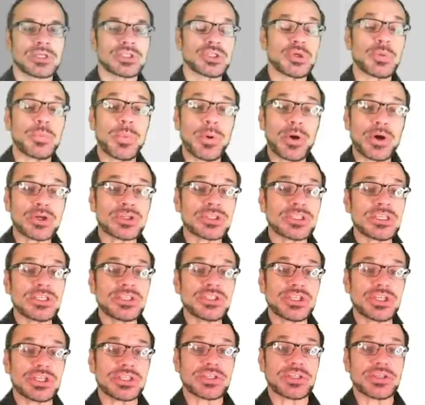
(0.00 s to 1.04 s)
So parsing
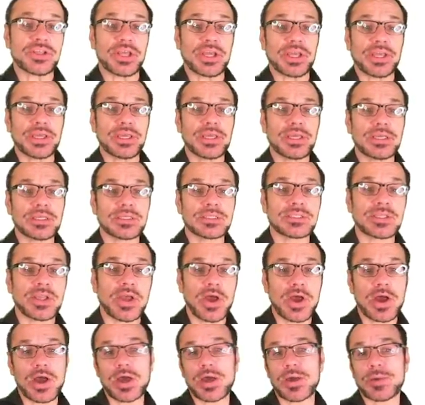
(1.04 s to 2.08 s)
JSON is
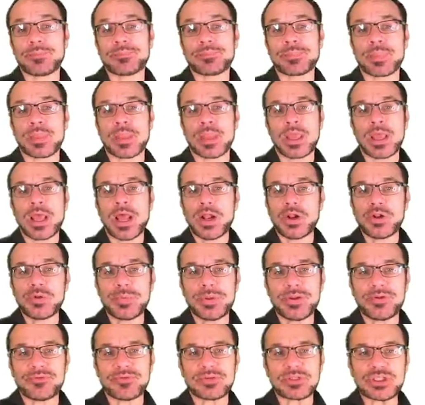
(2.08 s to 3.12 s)
a little
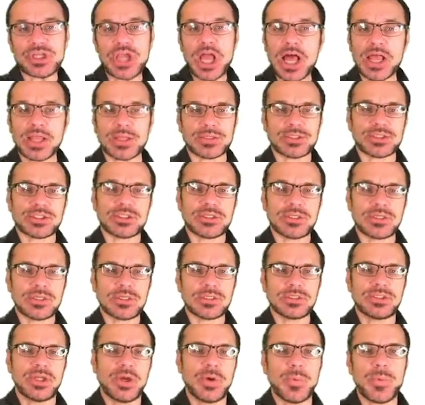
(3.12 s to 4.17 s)
bit of a challenge.
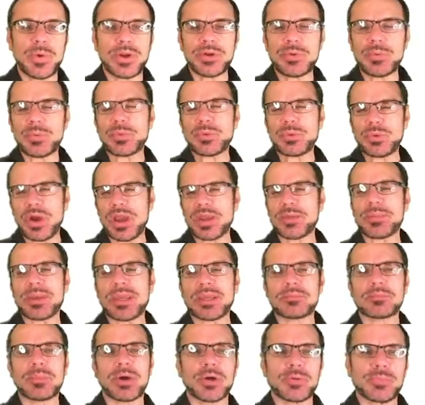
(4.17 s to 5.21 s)
So what do I
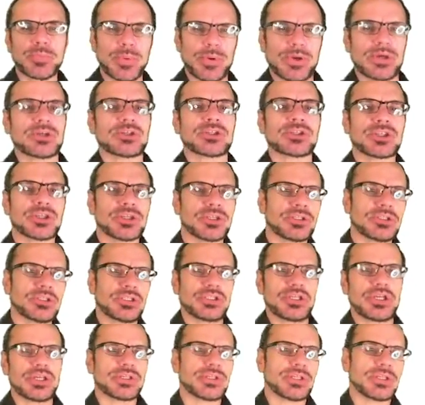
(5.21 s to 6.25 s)
mean by parsing
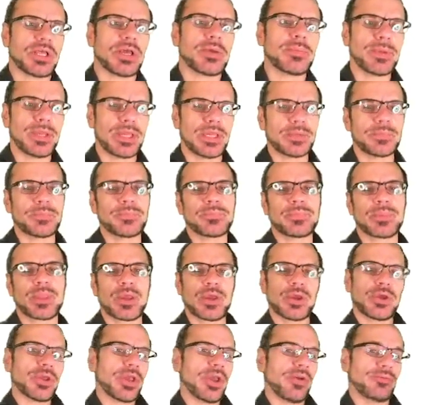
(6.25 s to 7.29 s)
JSON? I mean,
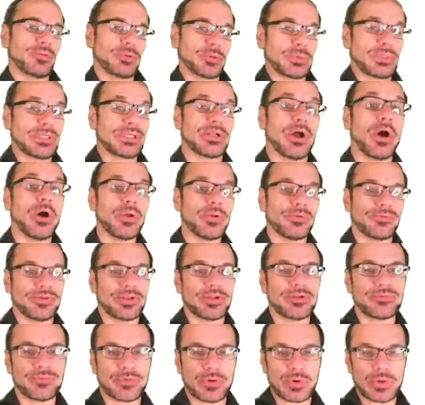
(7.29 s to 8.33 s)
you have to read all of it,
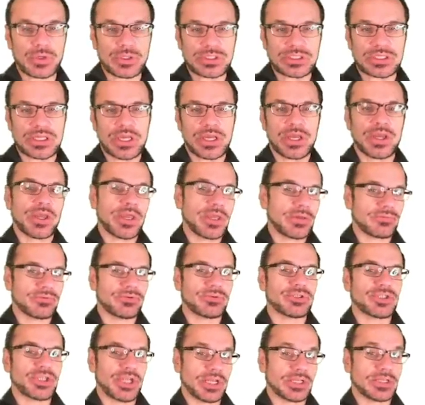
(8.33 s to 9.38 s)
of course. You have
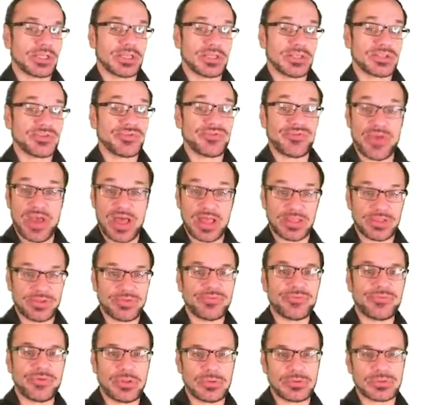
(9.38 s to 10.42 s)
to check that it's valid,
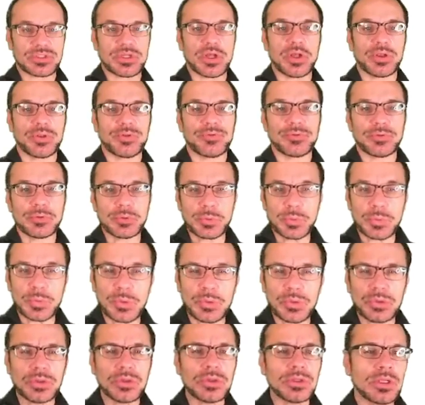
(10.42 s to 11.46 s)
follows all of the
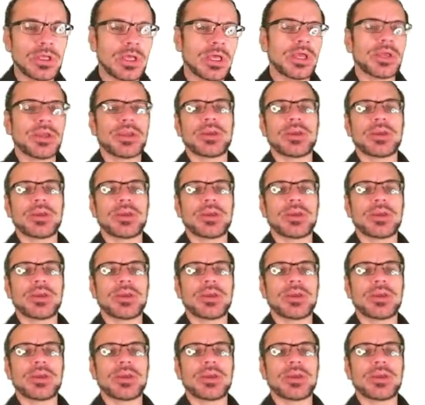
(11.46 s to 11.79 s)
rule.